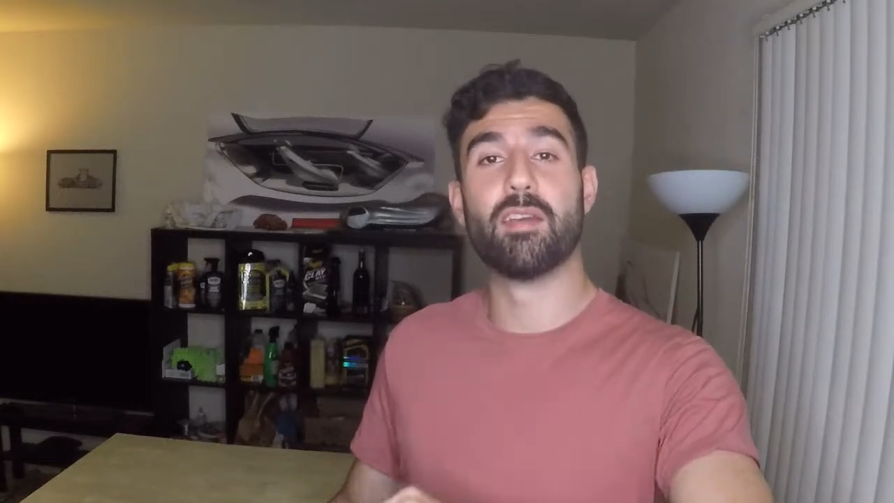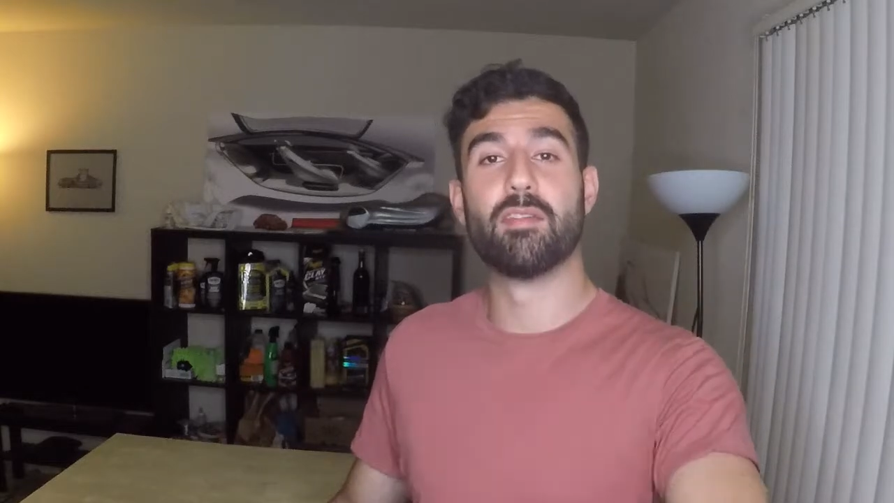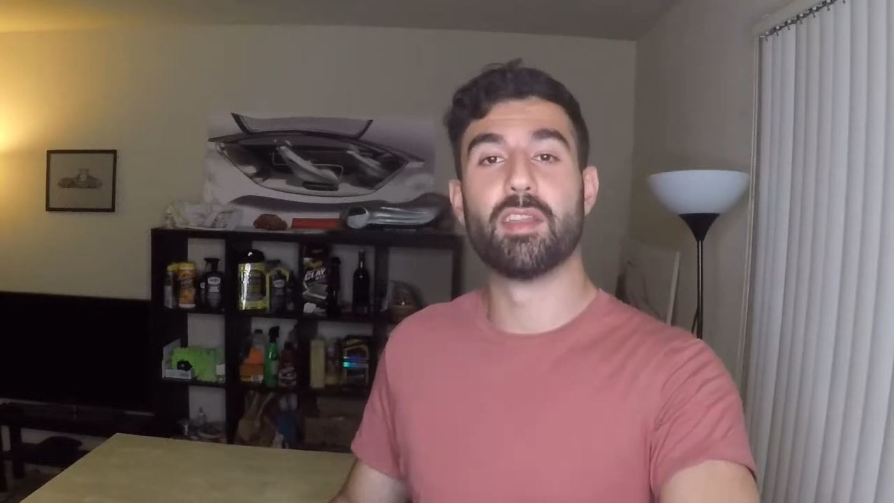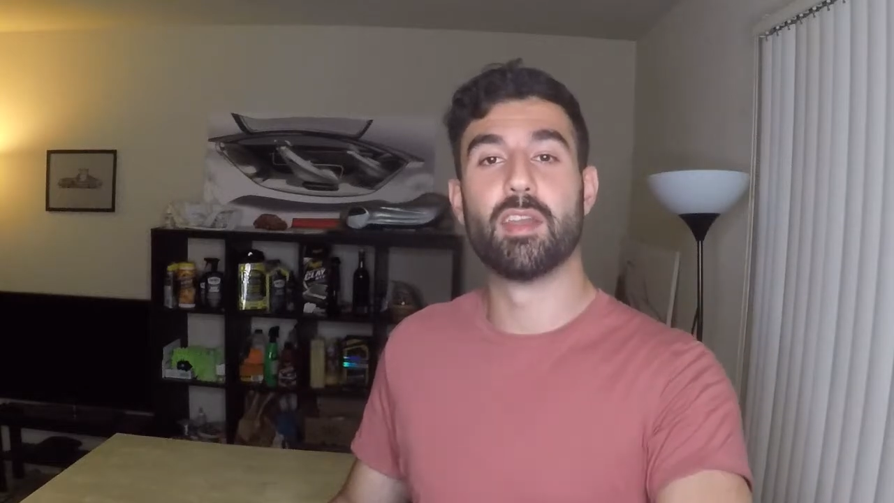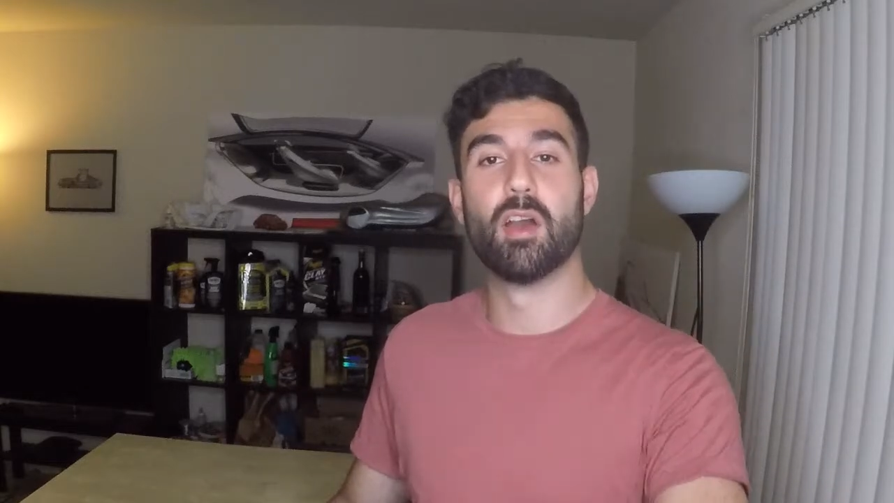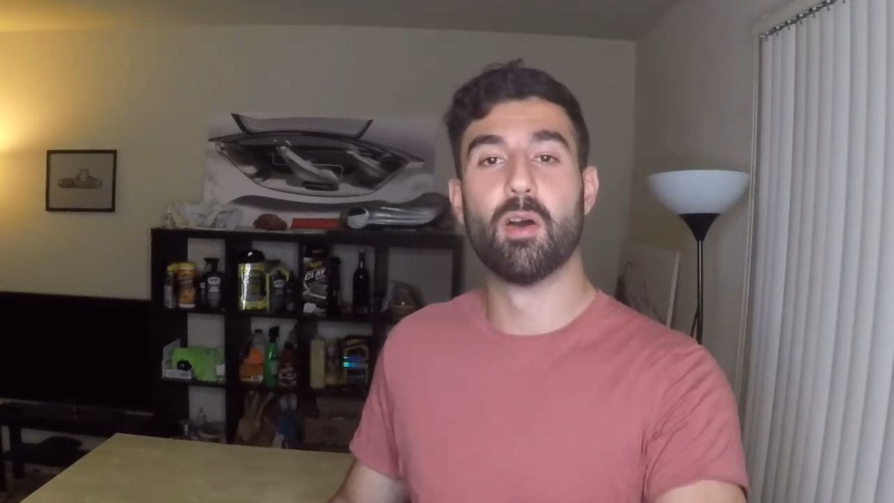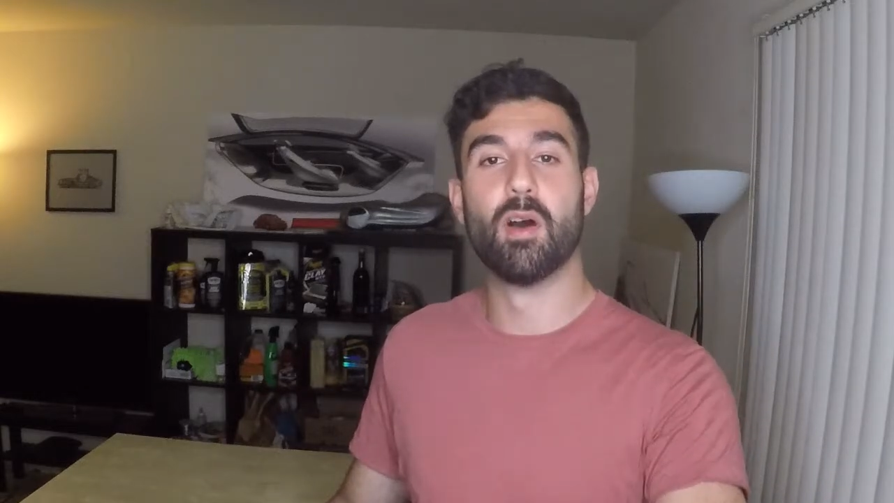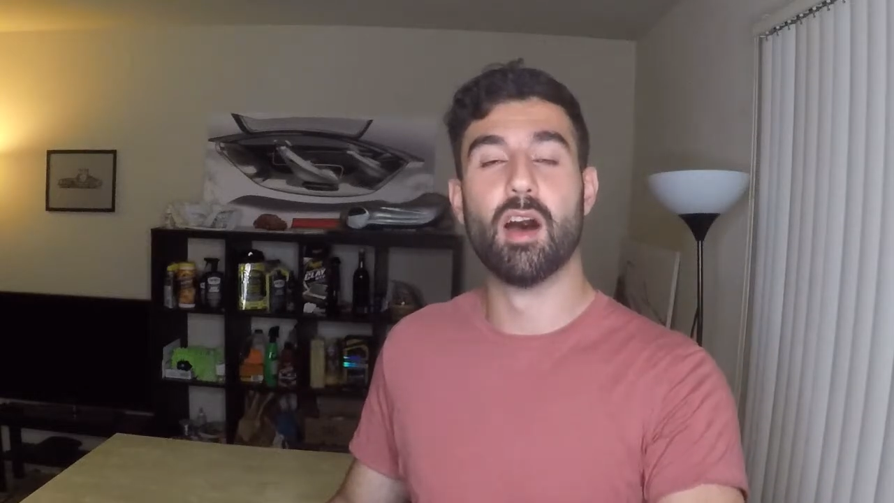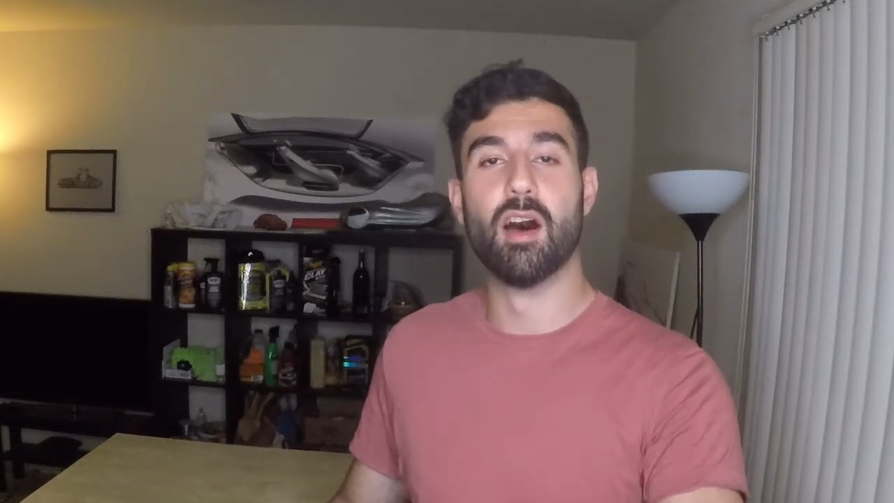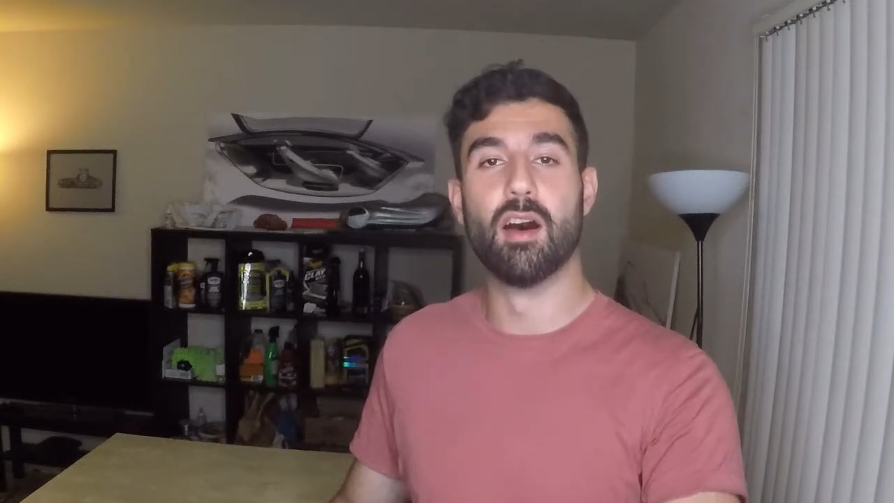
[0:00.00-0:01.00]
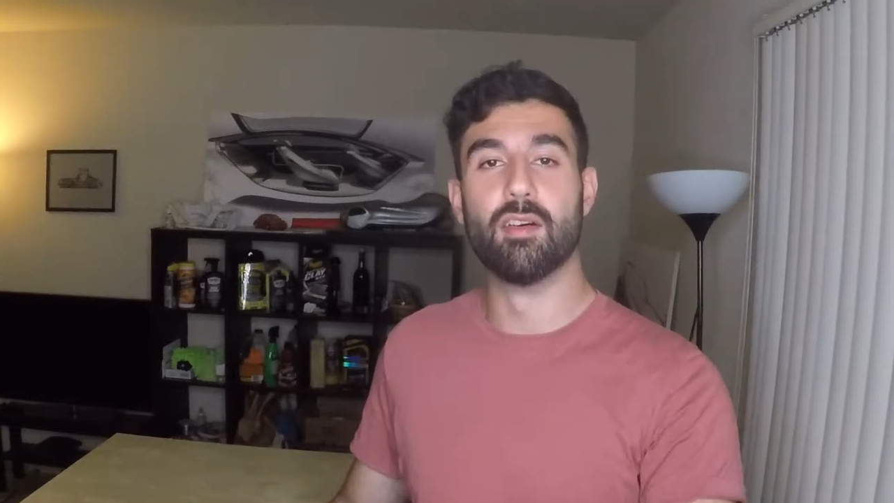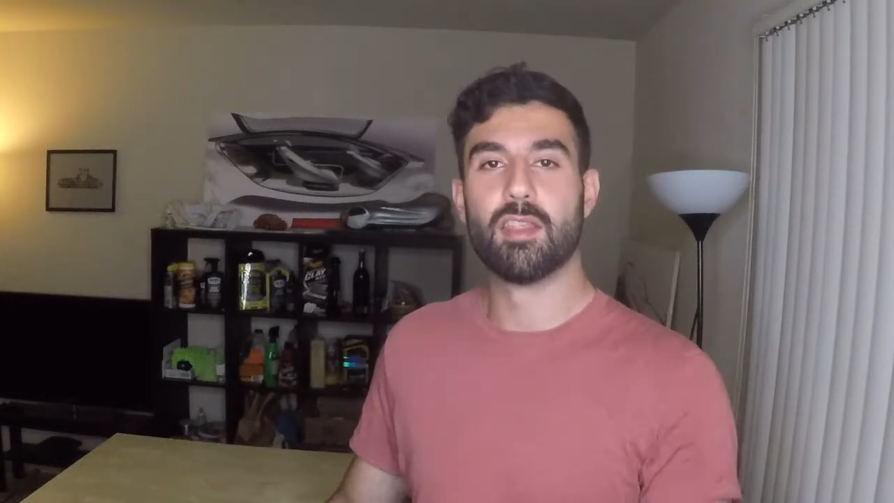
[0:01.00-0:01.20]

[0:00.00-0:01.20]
video of